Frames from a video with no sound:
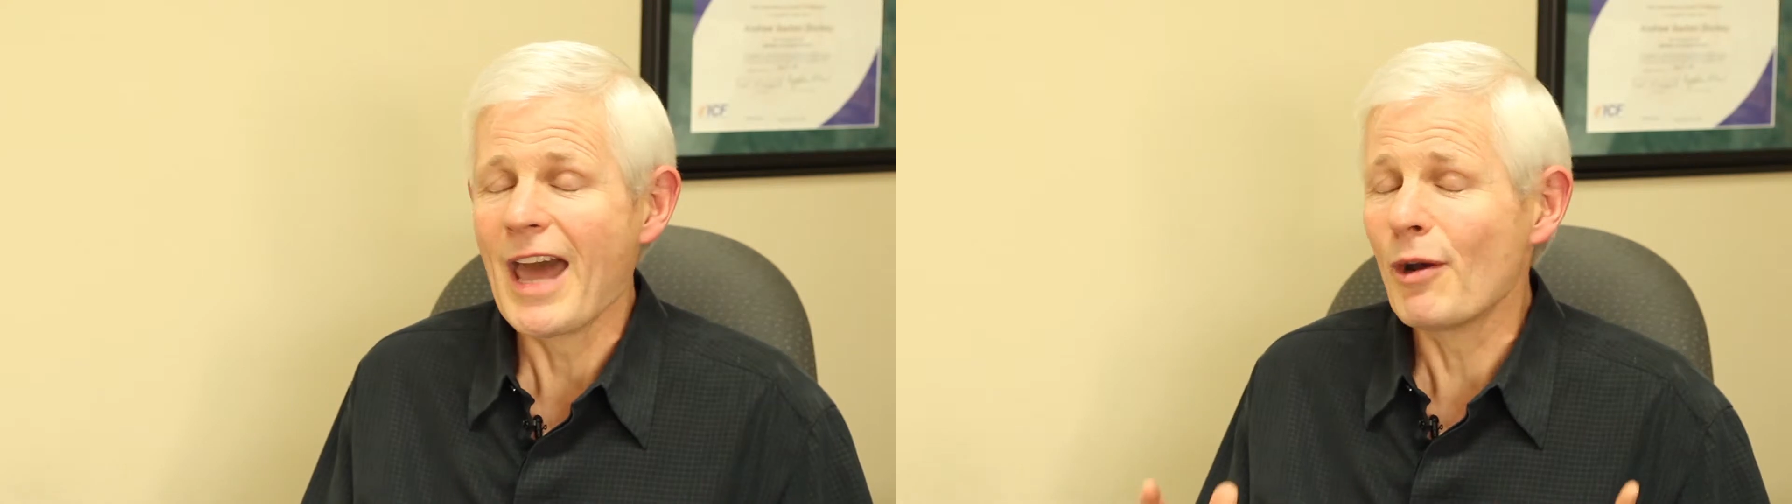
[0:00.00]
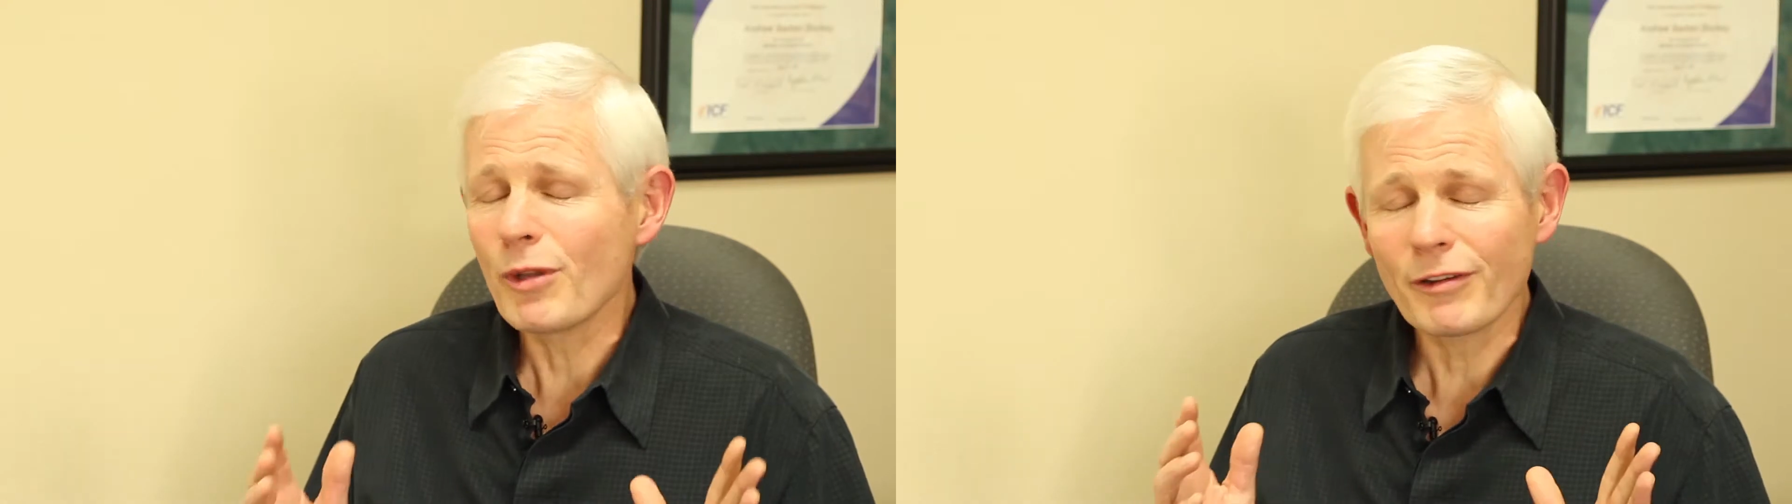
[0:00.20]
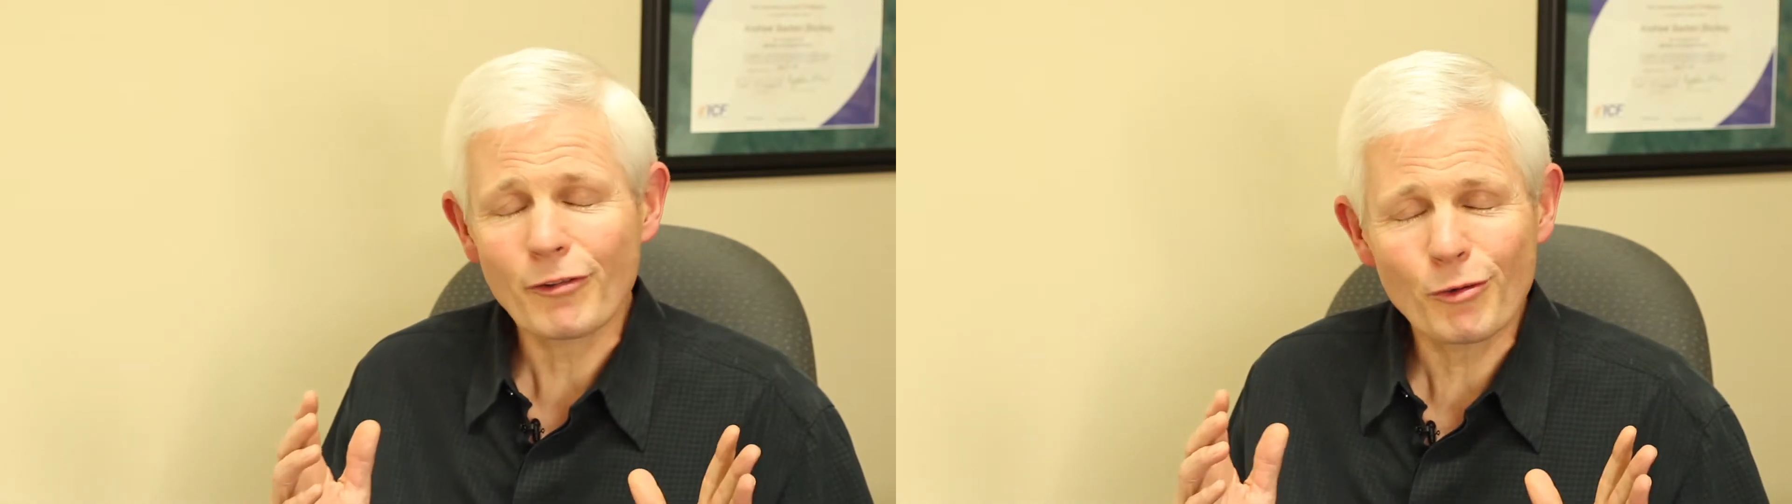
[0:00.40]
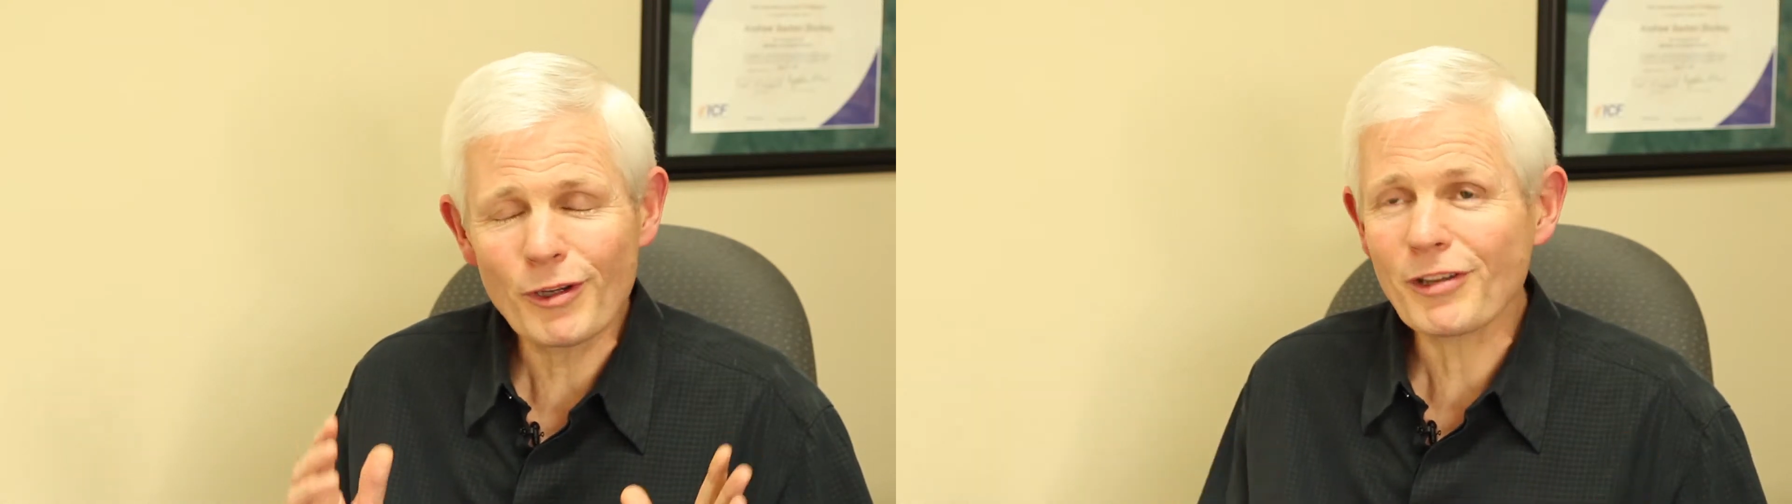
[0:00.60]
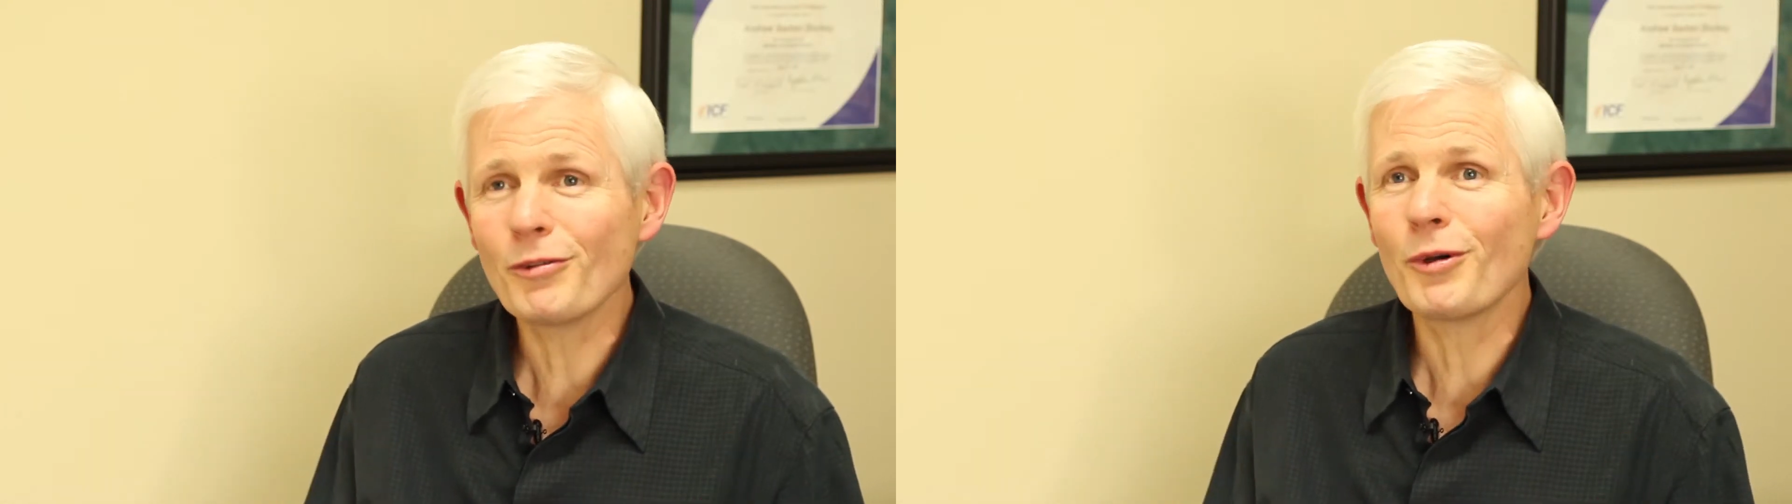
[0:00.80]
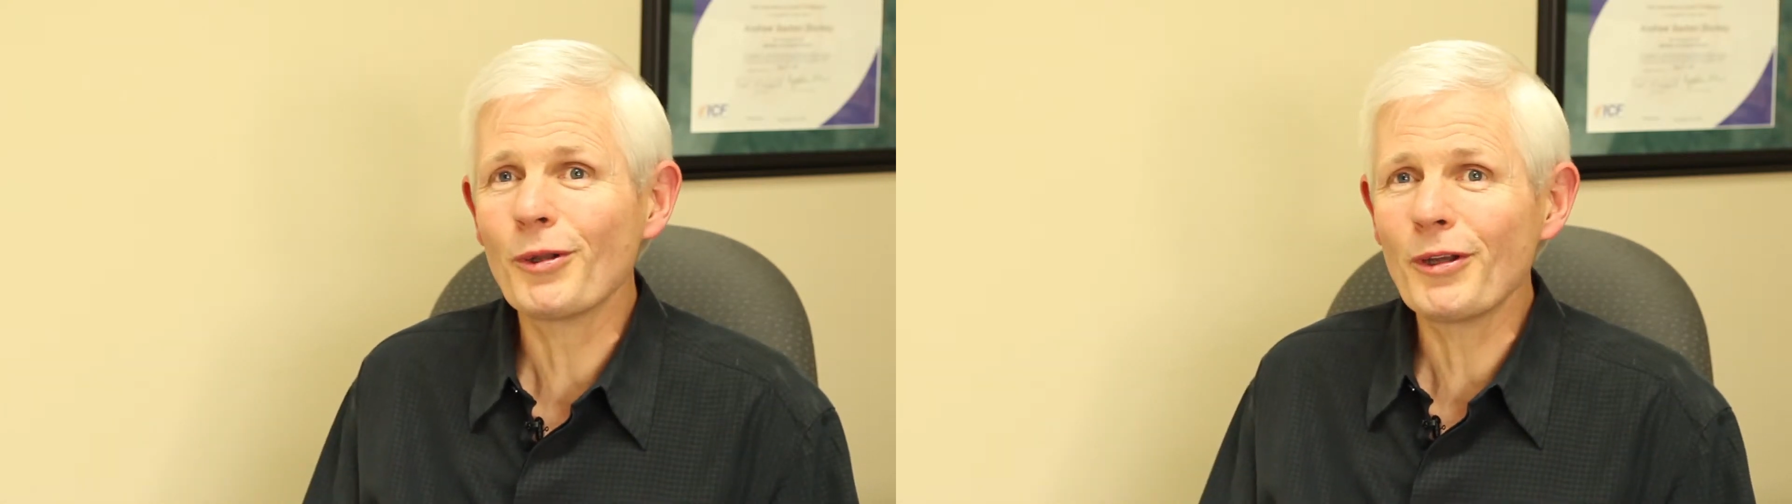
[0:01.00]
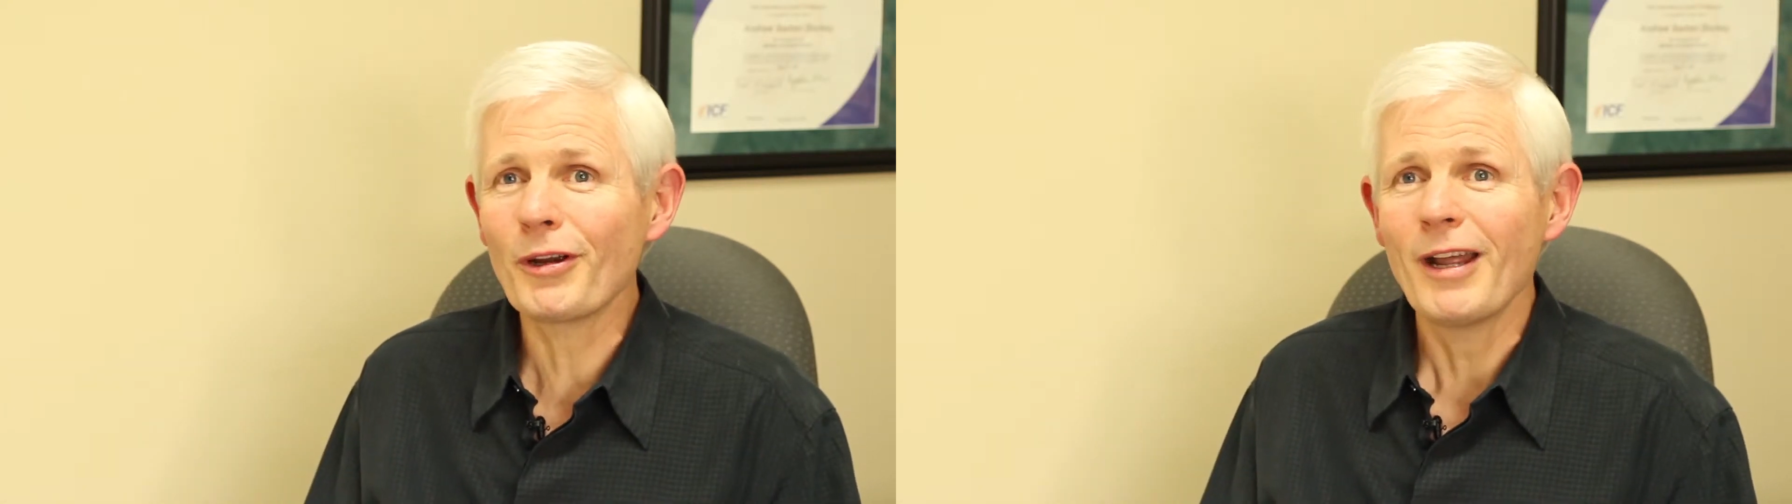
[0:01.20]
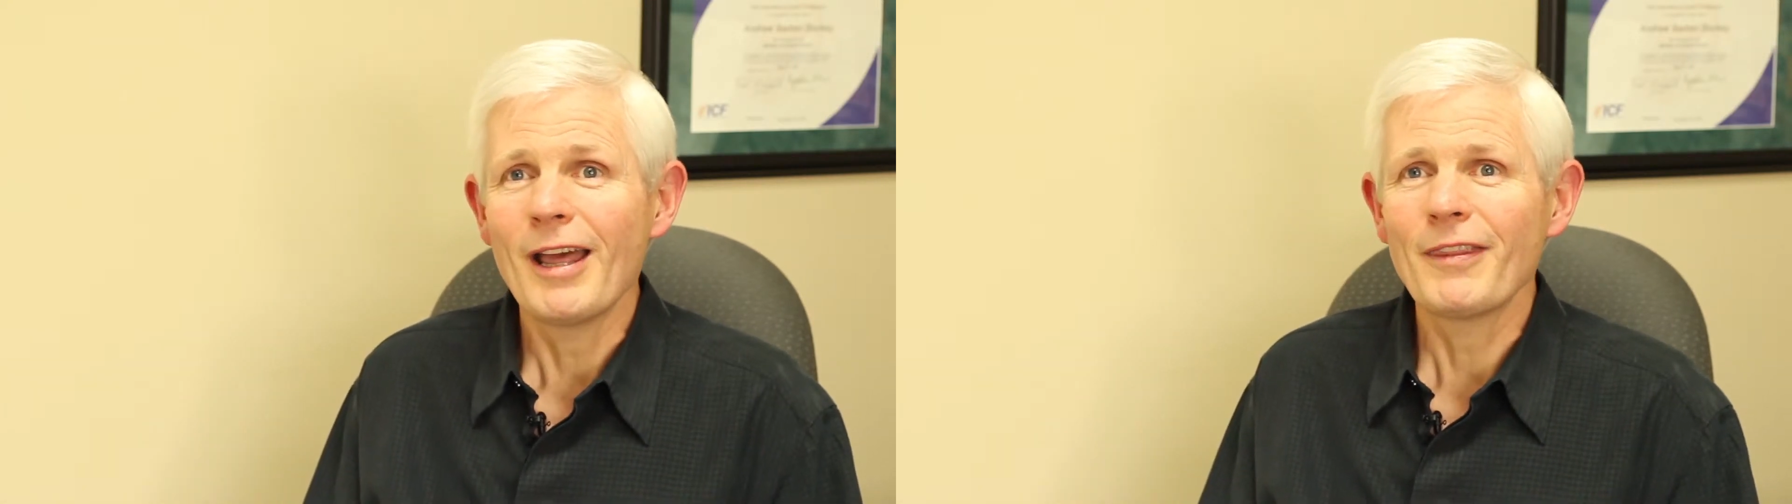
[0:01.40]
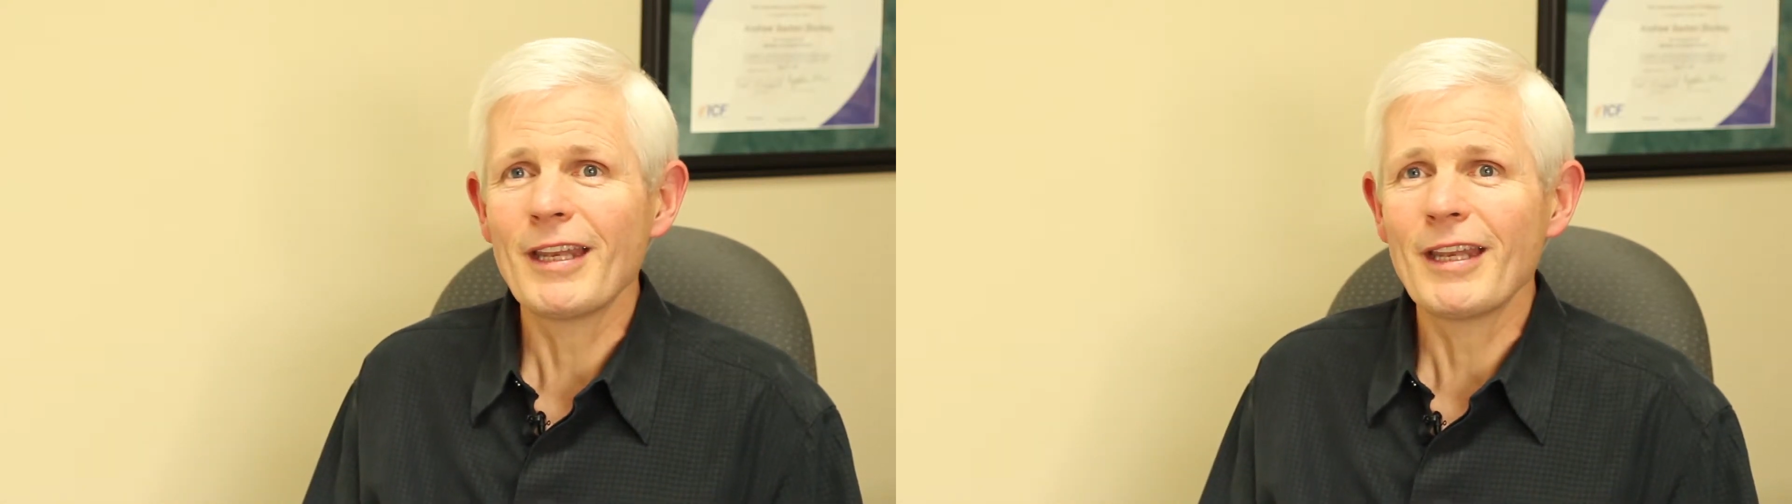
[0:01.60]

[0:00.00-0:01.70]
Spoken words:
And it was crystal clear